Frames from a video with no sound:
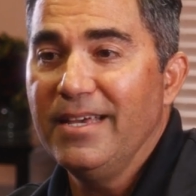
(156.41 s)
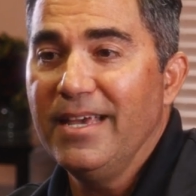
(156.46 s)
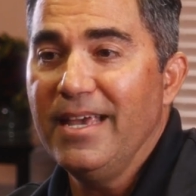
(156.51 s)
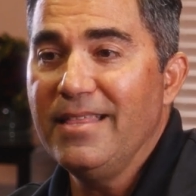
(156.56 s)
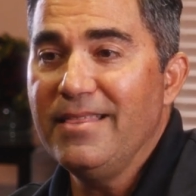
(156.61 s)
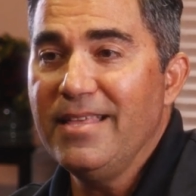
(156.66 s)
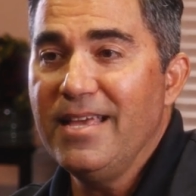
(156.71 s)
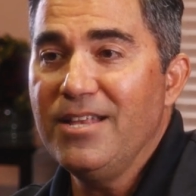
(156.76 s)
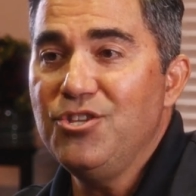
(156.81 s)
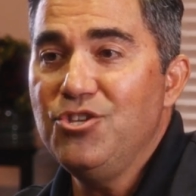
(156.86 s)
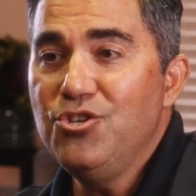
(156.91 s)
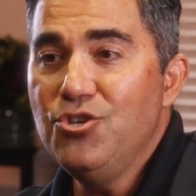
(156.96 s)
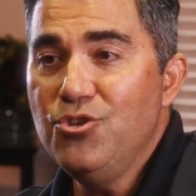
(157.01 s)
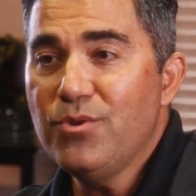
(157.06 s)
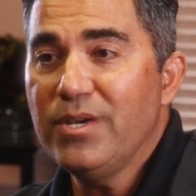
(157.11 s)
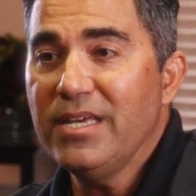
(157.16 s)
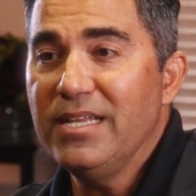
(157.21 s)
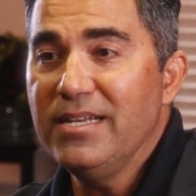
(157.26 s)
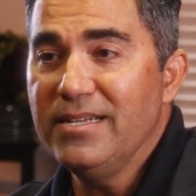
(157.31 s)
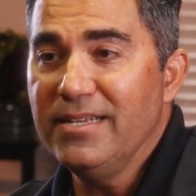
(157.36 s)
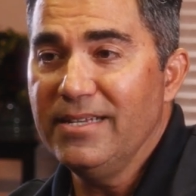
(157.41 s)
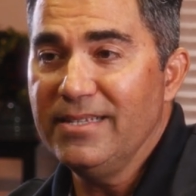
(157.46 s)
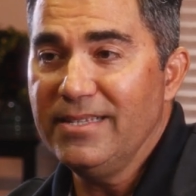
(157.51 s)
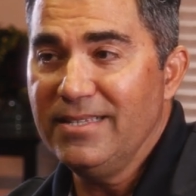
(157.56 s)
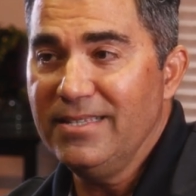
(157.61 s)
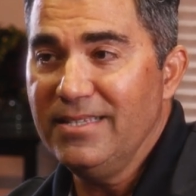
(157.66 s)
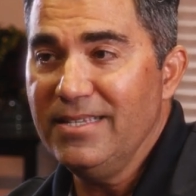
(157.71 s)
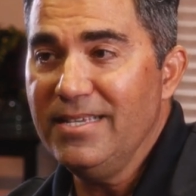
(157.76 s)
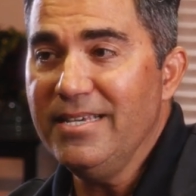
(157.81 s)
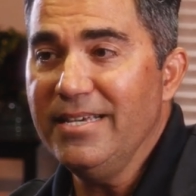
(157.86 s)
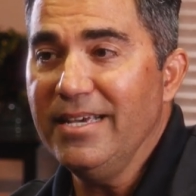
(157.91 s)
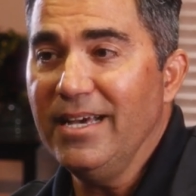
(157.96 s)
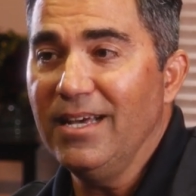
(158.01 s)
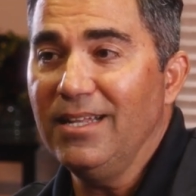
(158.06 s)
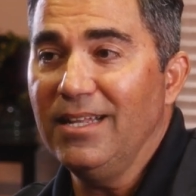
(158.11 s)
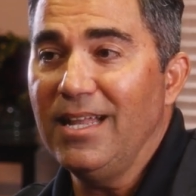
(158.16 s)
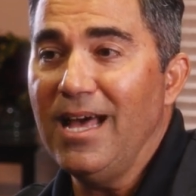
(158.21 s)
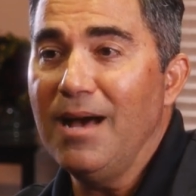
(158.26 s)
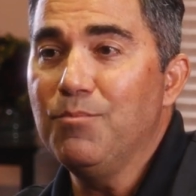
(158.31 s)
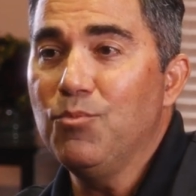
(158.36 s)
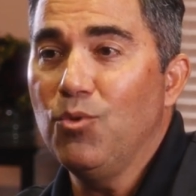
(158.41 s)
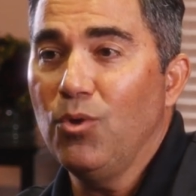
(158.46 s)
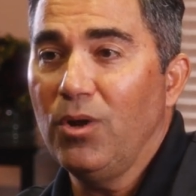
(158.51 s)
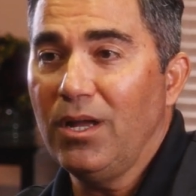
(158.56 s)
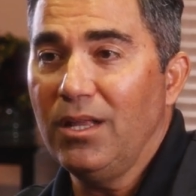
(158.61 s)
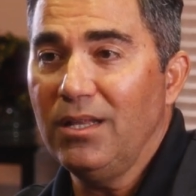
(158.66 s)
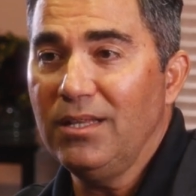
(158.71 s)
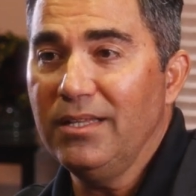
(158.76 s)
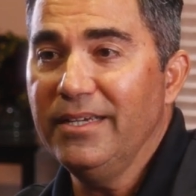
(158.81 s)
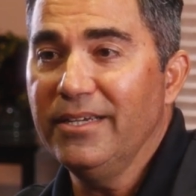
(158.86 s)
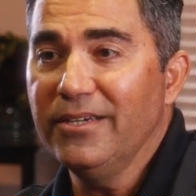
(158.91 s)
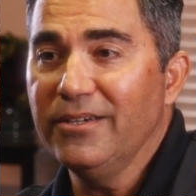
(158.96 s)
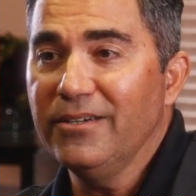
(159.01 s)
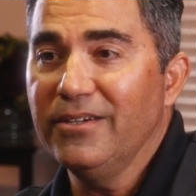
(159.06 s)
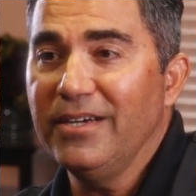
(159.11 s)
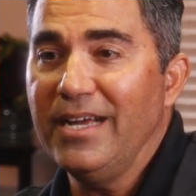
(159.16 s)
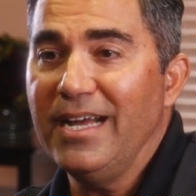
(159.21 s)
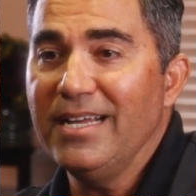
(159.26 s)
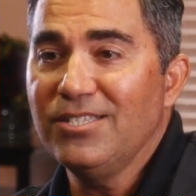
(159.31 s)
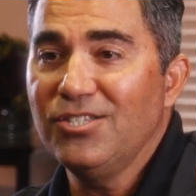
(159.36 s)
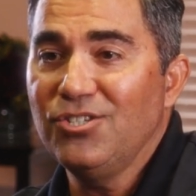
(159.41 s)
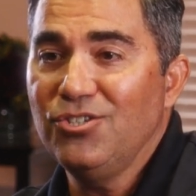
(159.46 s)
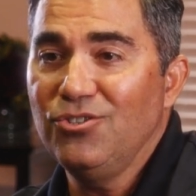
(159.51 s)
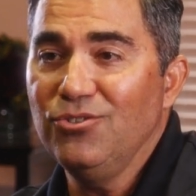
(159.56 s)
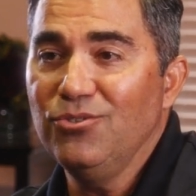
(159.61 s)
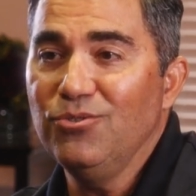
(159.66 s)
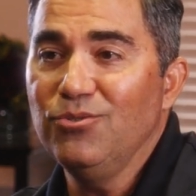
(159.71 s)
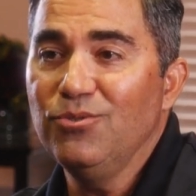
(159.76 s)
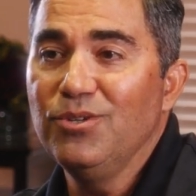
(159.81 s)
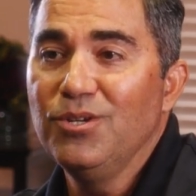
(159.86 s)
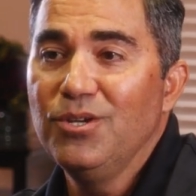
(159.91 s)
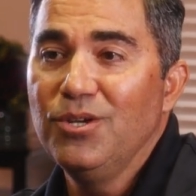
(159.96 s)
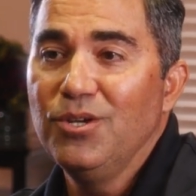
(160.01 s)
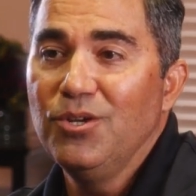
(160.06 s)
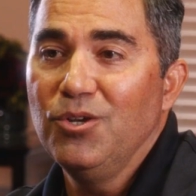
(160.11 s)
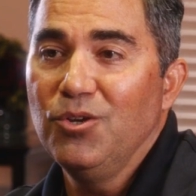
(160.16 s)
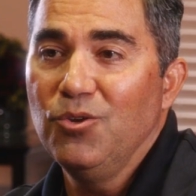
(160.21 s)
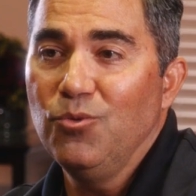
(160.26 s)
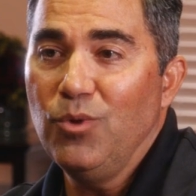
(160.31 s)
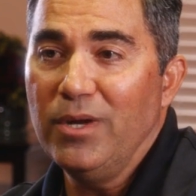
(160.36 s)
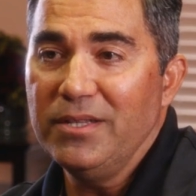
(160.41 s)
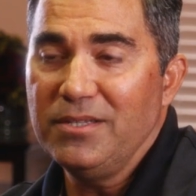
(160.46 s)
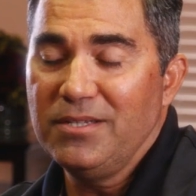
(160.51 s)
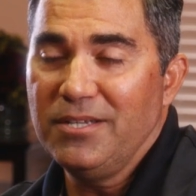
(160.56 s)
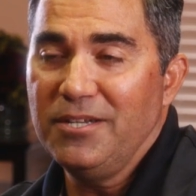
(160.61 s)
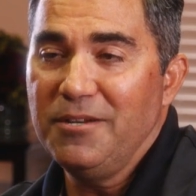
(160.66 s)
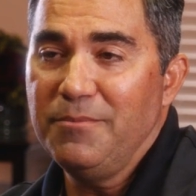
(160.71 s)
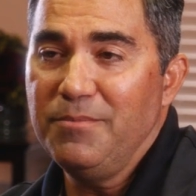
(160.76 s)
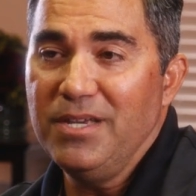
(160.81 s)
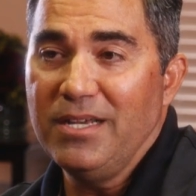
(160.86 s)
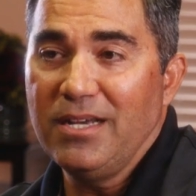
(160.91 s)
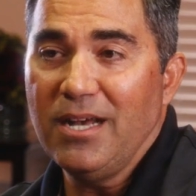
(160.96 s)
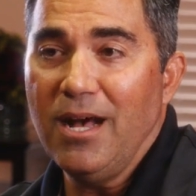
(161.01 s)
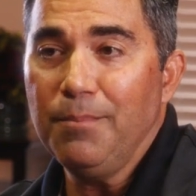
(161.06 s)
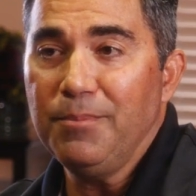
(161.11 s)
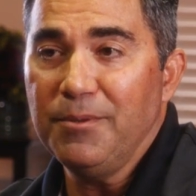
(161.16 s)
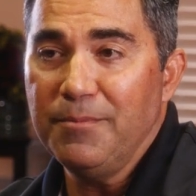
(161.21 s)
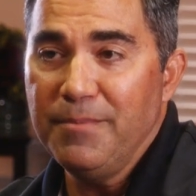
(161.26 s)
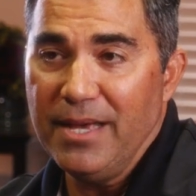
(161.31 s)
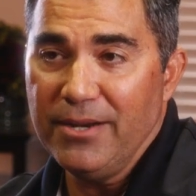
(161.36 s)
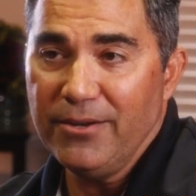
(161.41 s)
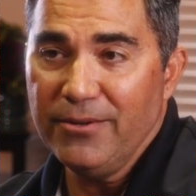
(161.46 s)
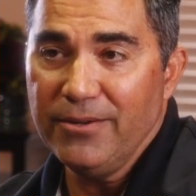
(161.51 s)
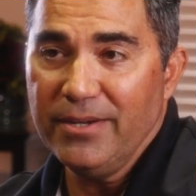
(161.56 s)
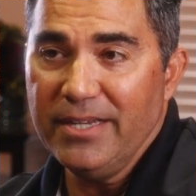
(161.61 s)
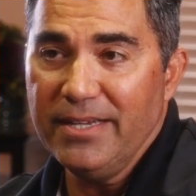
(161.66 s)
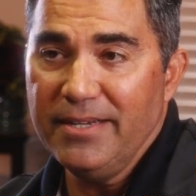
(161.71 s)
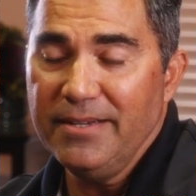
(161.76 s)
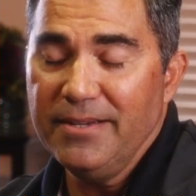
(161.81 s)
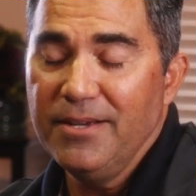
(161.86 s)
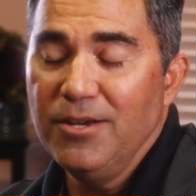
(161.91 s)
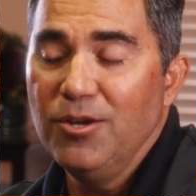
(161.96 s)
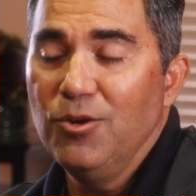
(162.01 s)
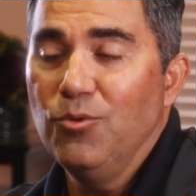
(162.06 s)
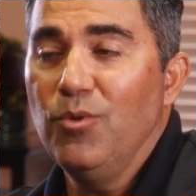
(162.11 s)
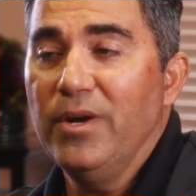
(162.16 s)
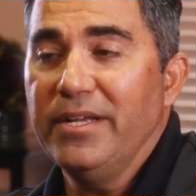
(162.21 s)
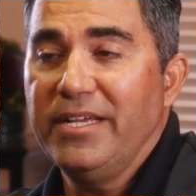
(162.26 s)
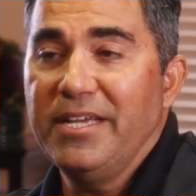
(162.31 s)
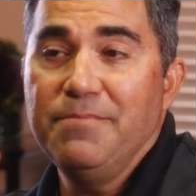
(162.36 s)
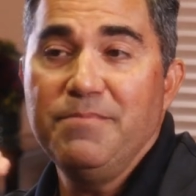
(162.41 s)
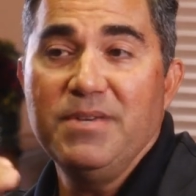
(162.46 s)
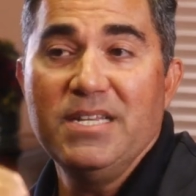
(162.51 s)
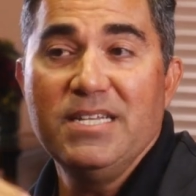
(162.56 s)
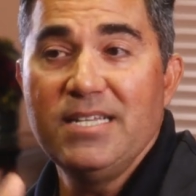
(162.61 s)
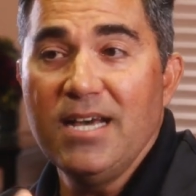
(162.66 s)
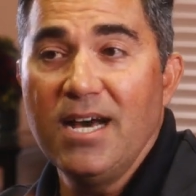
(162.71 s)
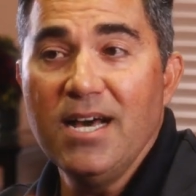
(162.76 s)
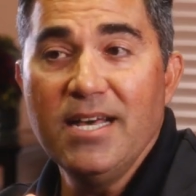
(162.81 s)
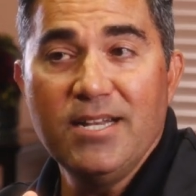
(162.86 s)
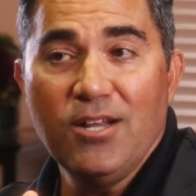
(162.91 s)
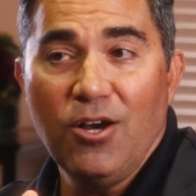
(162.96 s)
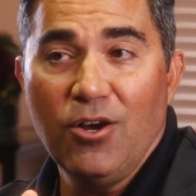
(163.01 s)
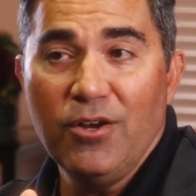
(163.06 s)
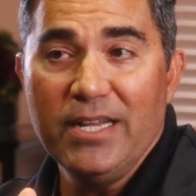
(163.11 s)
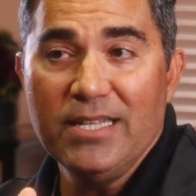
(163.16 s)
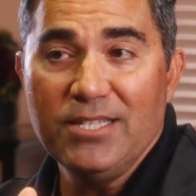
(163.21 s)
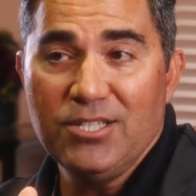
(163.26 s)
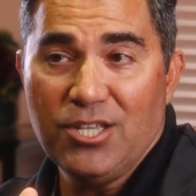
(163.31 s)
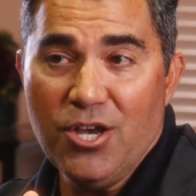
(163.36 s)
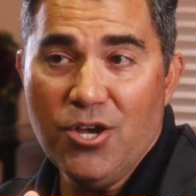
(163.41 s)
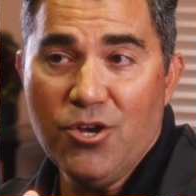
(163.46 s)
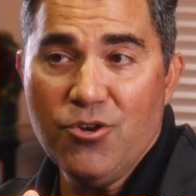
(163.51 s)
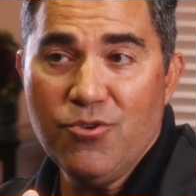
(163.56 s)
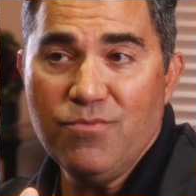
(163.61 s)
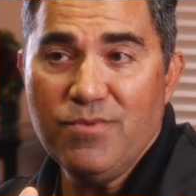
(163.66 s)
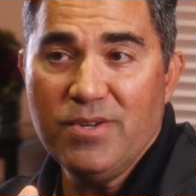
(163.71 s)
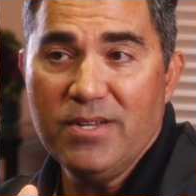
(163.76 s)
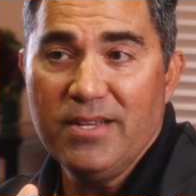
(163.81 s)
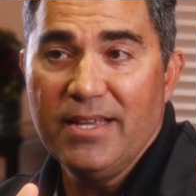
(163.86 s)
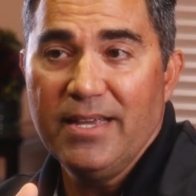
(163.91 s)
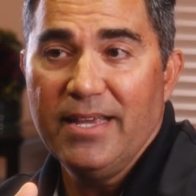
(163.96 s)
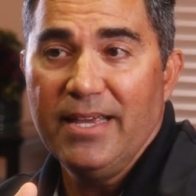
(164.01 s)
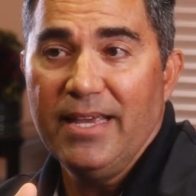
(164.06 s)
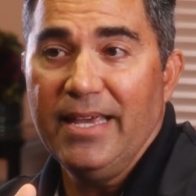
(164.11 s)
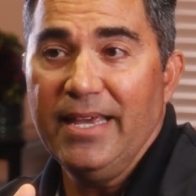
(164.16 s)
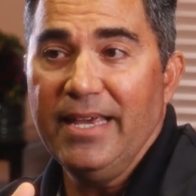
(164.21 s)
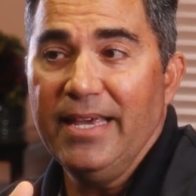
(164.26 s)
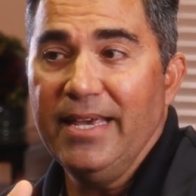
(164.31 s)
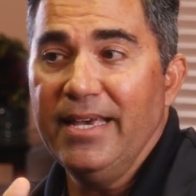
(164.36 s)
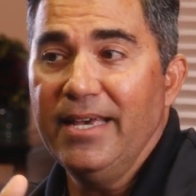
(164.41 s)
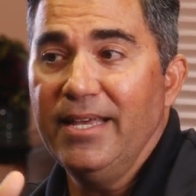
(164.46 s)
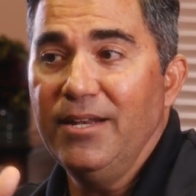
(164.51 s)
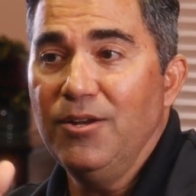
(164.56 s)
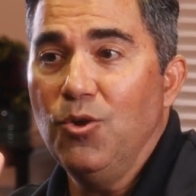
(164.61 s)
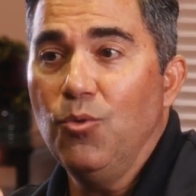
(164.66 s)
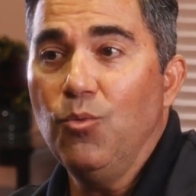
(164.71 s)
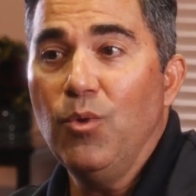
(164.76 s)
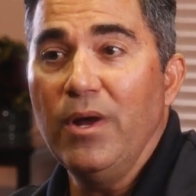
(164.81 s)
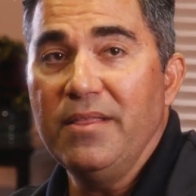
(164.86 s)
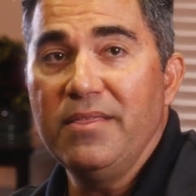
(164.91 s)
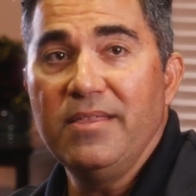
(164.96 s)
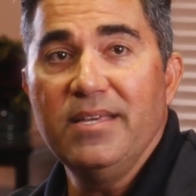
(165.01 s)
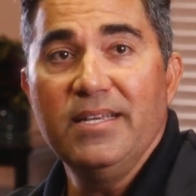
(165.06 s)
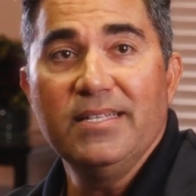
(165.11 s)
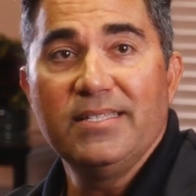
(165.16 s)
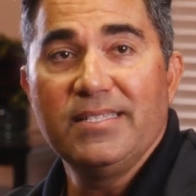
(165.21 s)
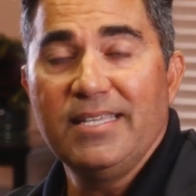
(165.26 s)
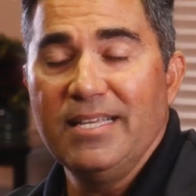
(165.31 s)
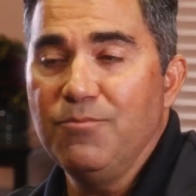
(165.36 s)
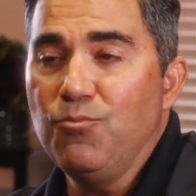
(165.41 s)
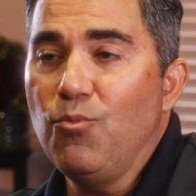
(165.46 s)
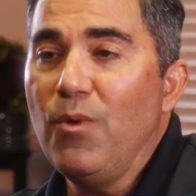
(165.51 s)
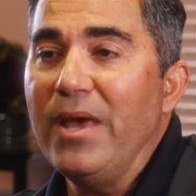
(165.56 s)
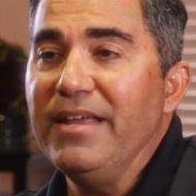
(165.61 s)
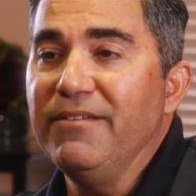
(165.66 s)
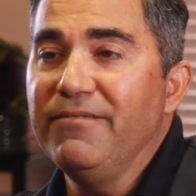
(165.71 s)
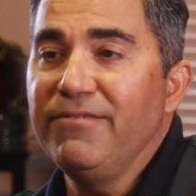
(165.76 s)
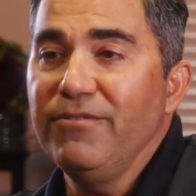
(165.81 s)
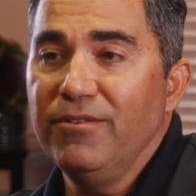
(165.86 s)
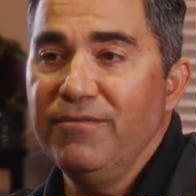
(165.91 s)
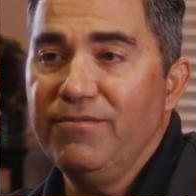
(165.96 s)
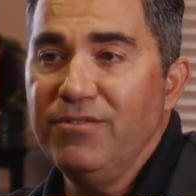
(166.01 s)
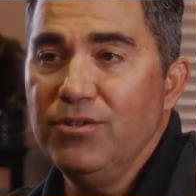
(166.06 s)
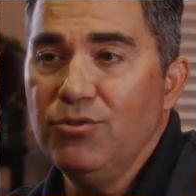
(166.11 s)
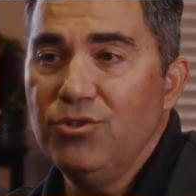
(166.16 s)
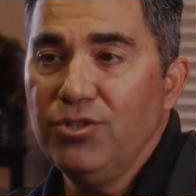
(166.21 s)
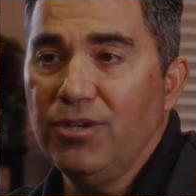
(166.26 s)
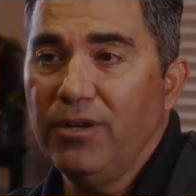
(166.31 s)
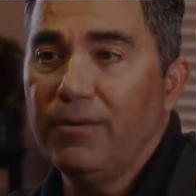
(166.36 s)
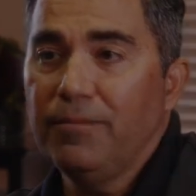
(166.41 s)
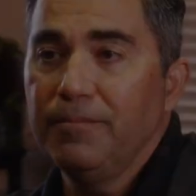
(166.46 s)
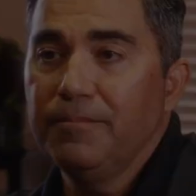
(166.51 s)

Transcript: and then you can see a lot more clear as to what's going to be complementary, what can be done on its own, and what things can wait for the future.